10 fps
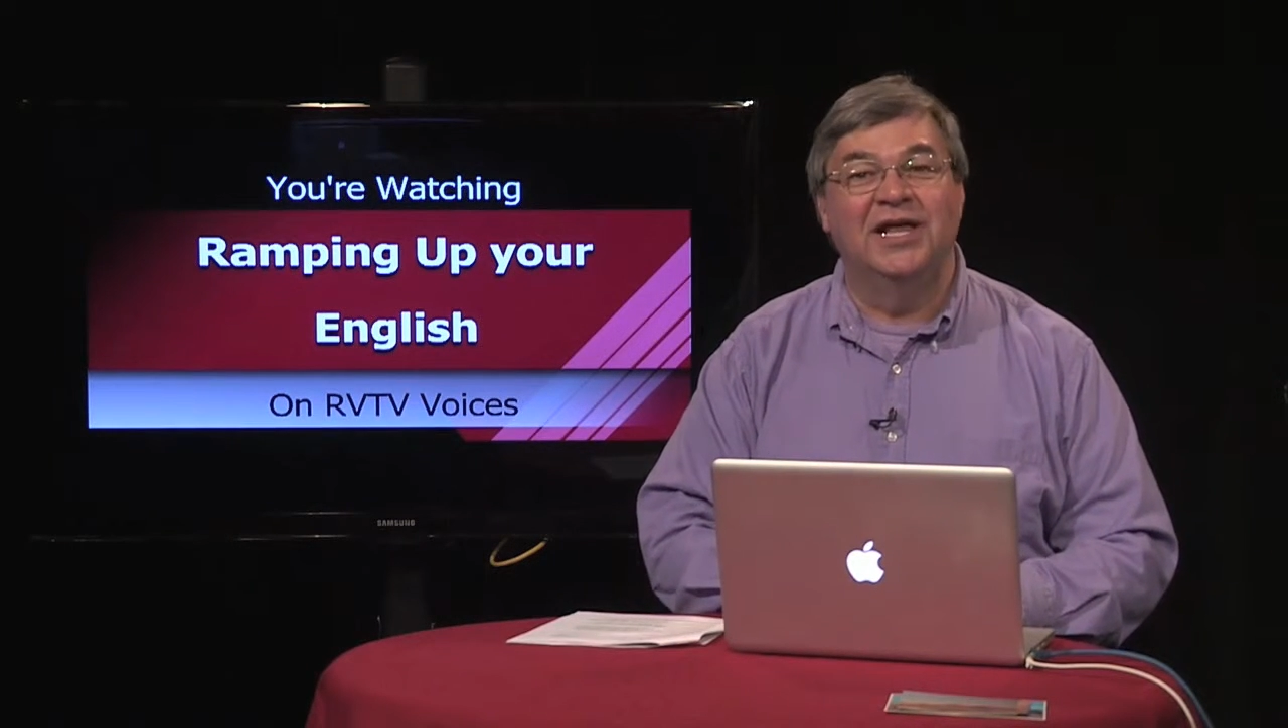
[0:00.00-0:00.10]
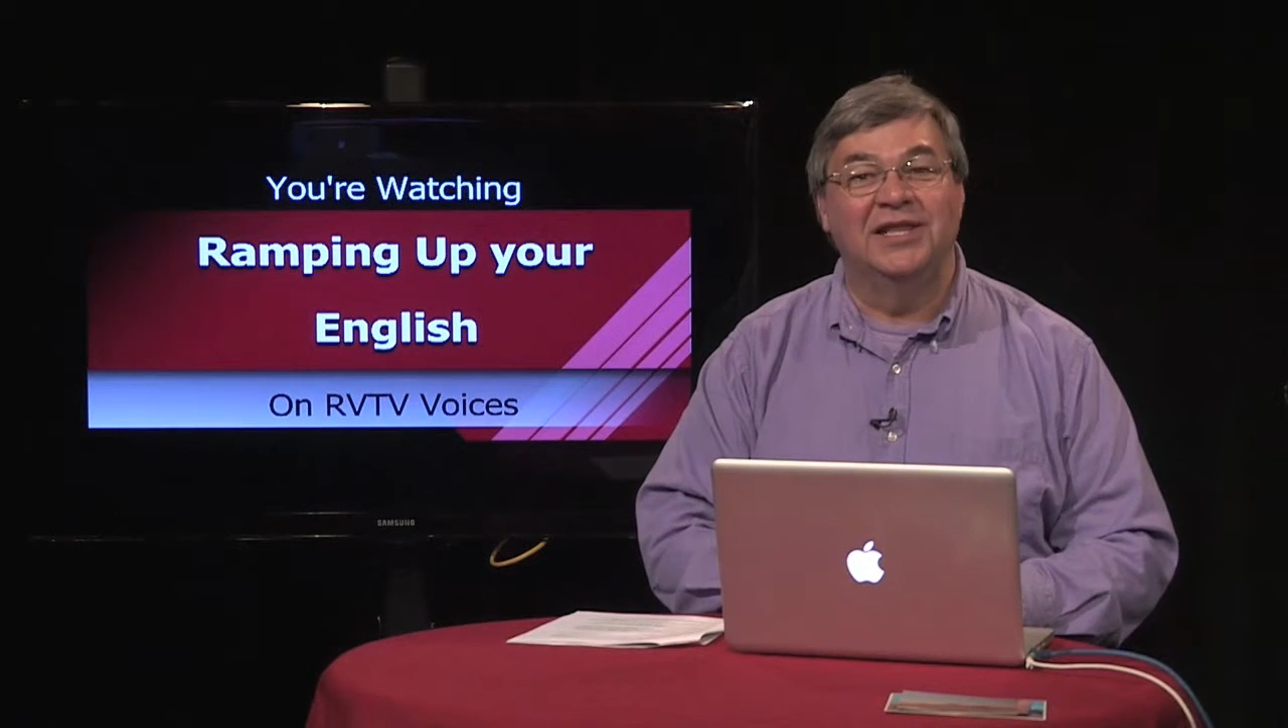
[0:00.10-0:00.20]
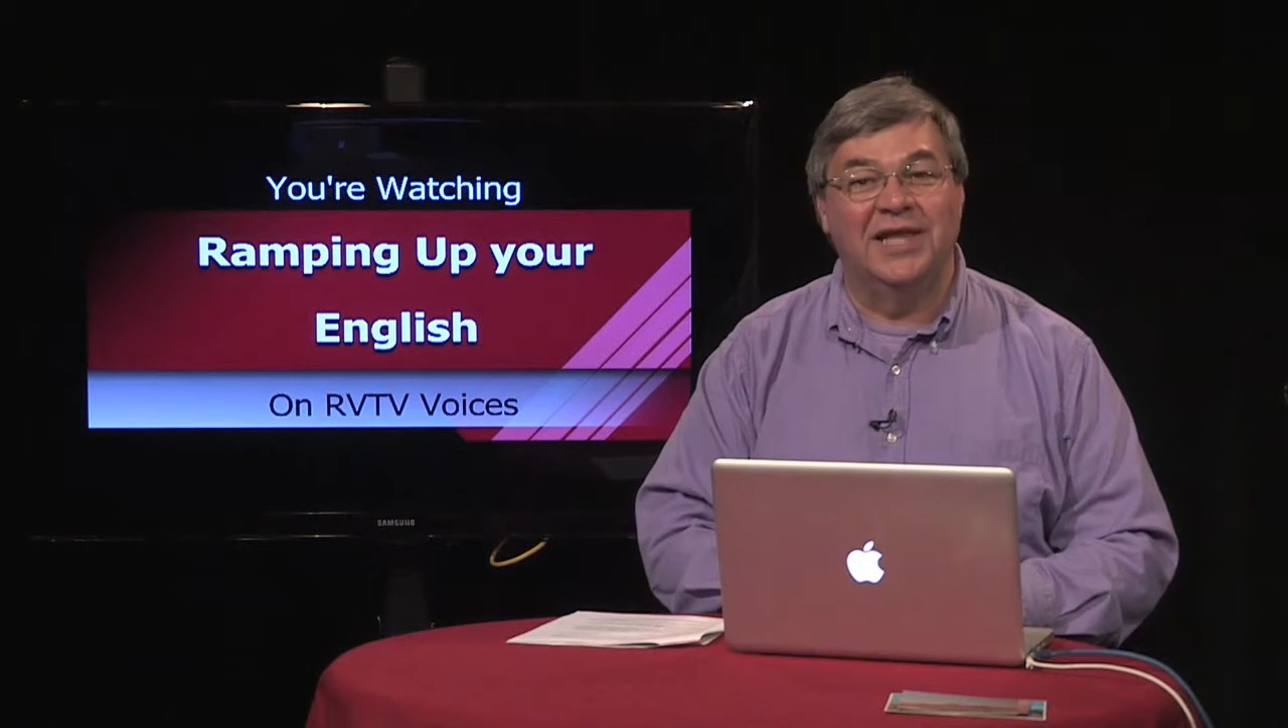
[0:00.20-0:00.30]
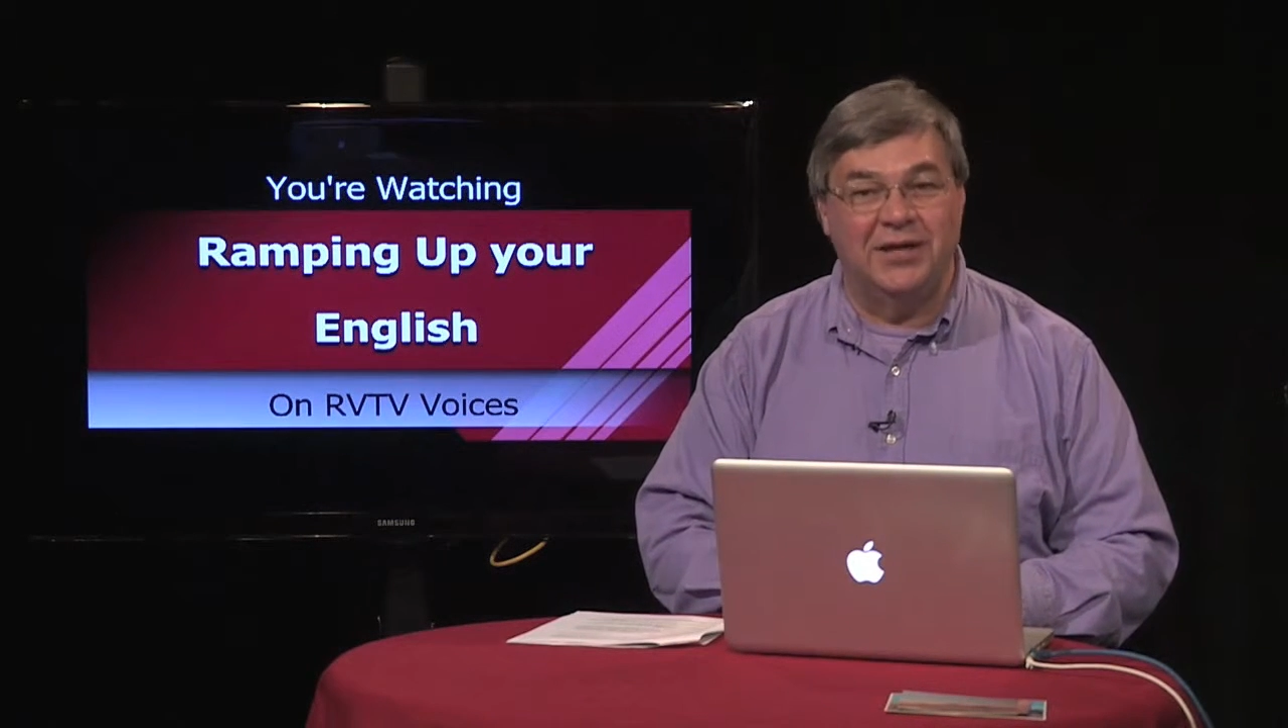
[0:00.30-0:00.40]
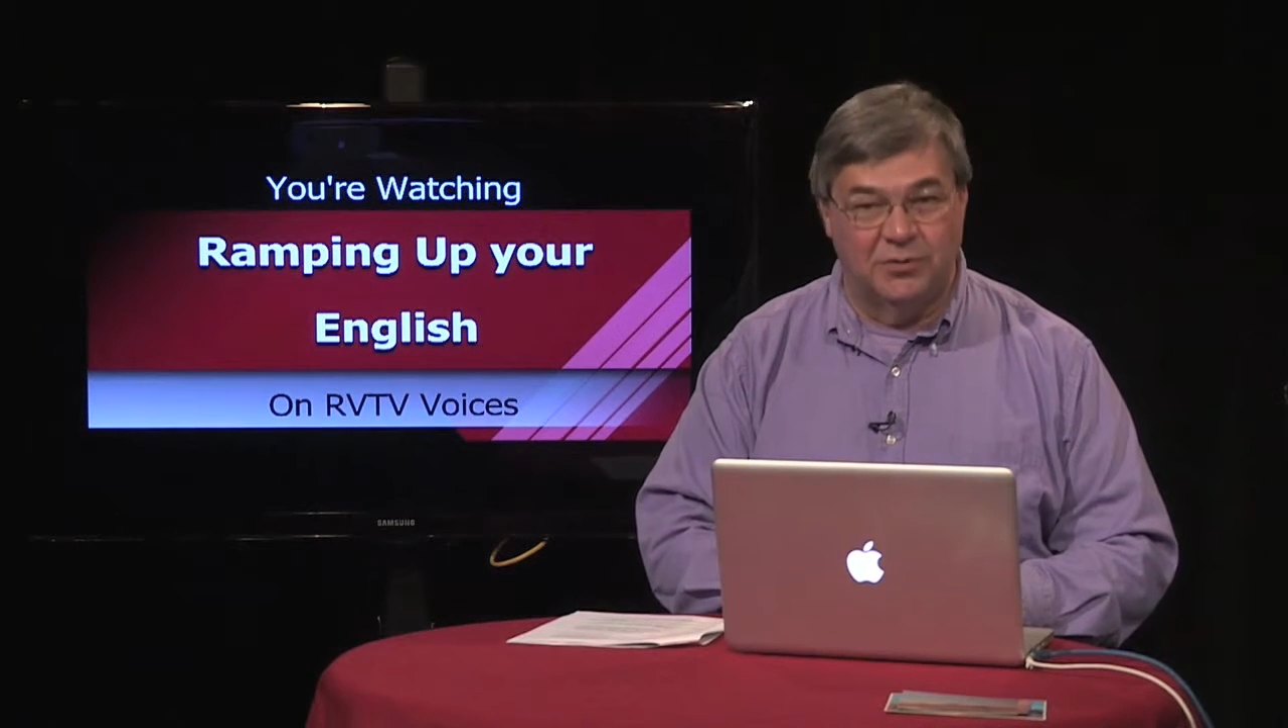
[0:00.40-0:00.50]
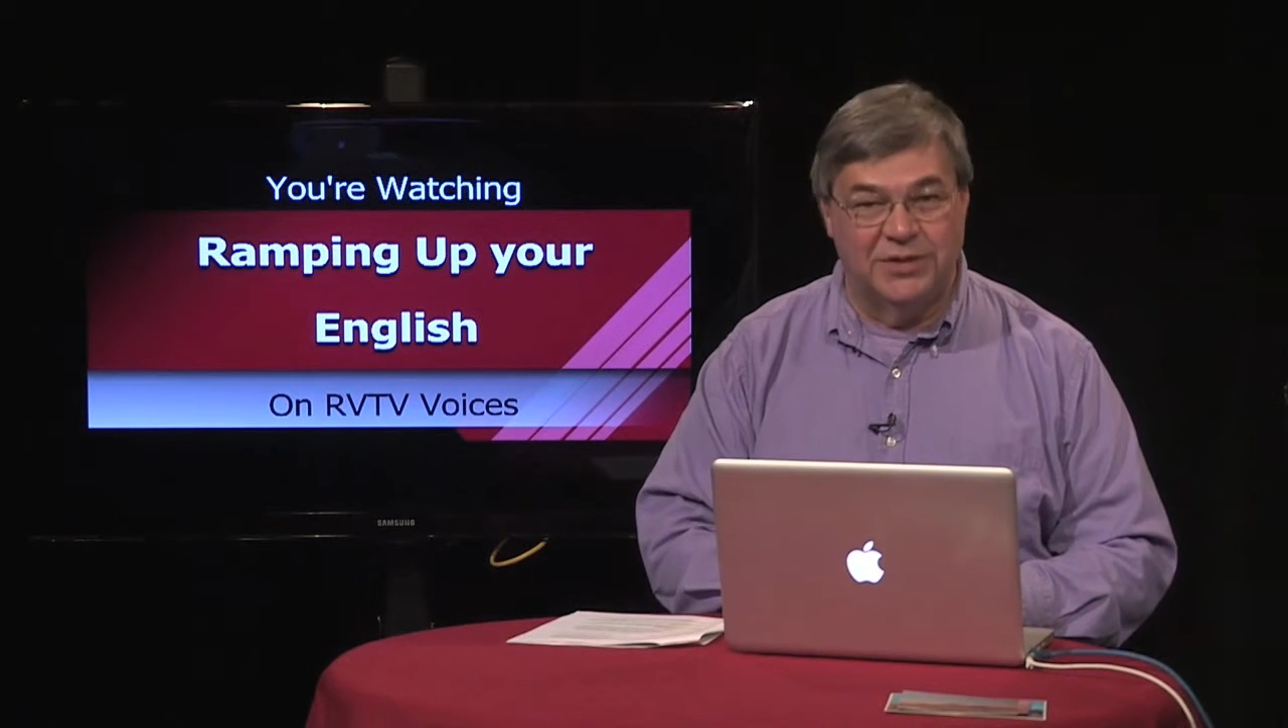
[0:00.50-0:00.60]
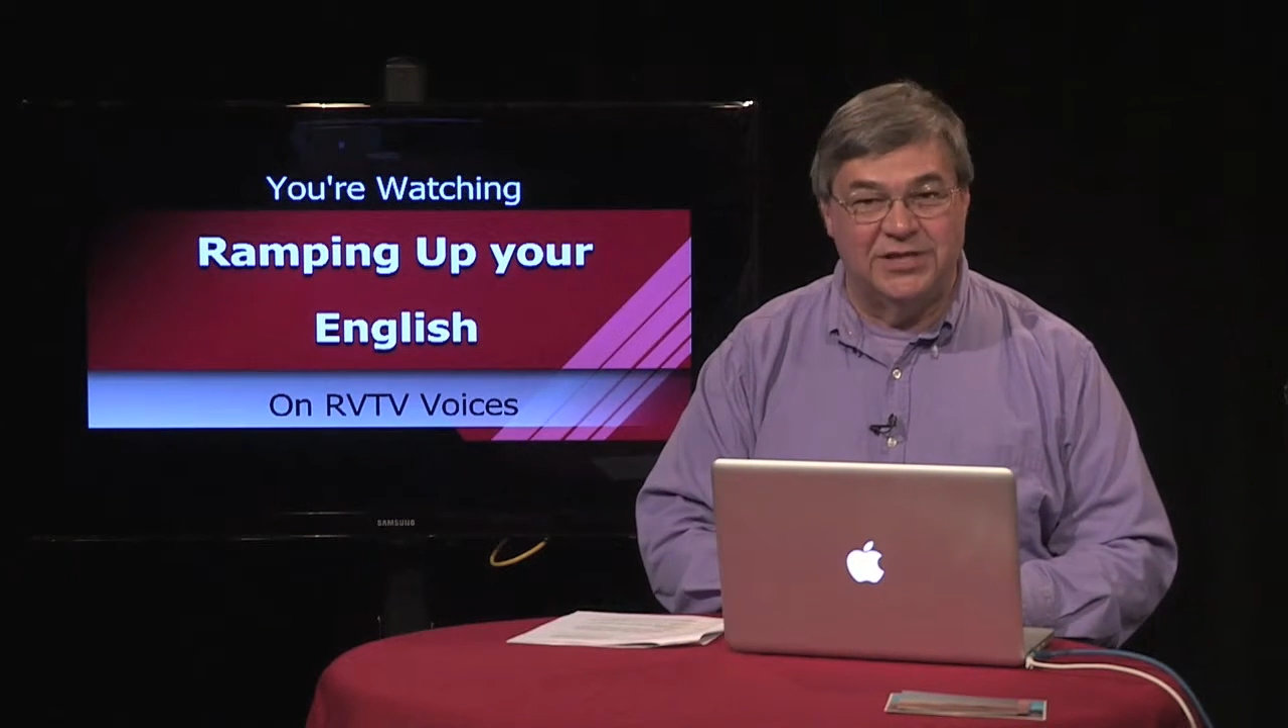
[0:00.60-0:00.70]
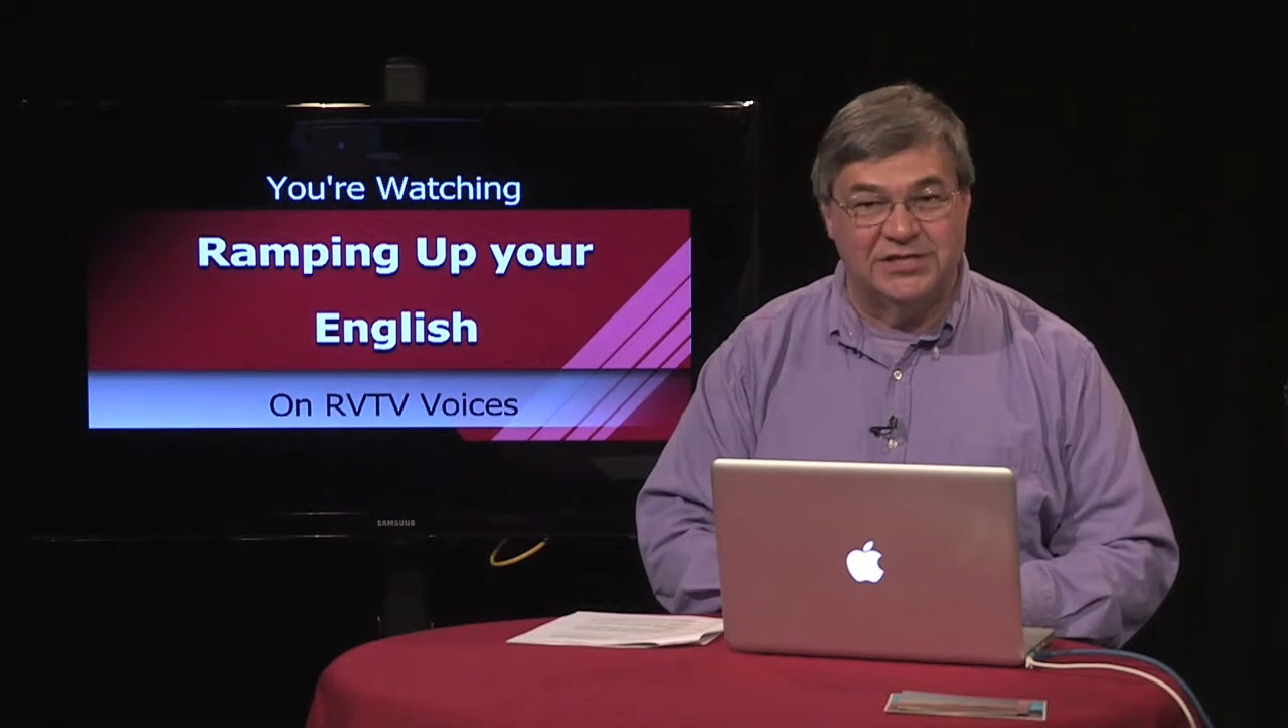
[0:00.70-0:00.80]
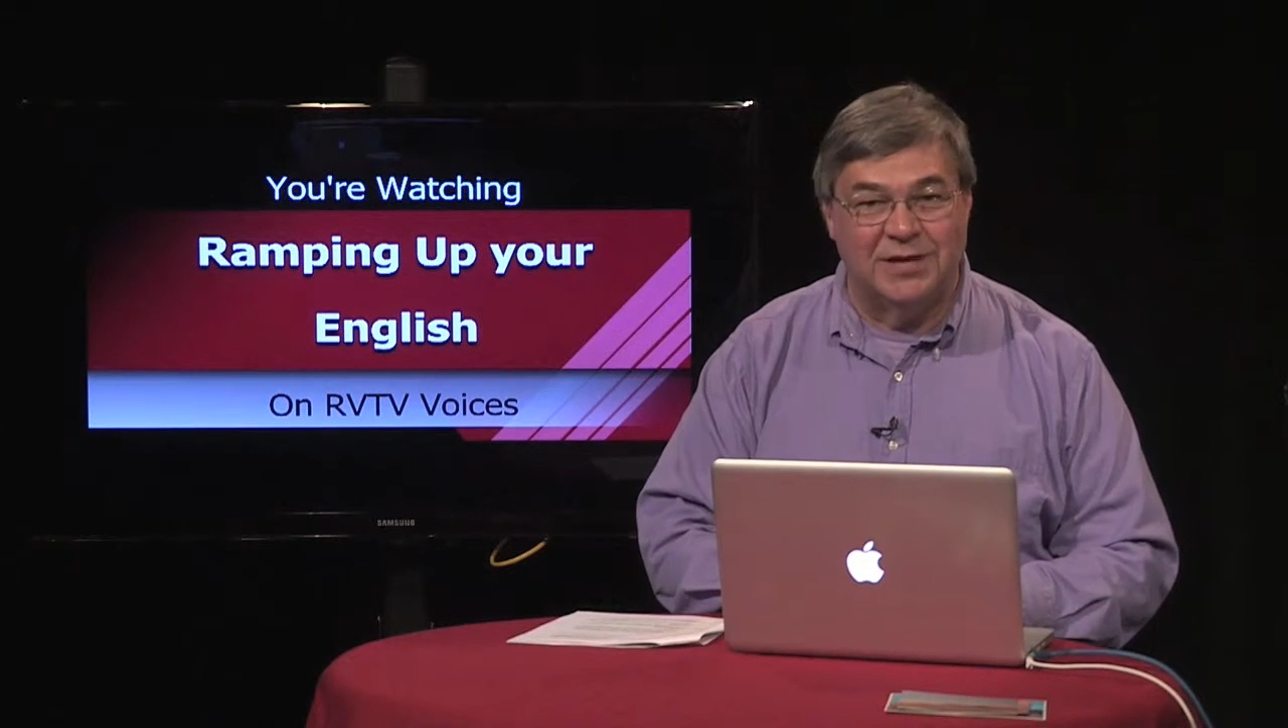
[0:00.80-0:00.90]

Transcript: later in this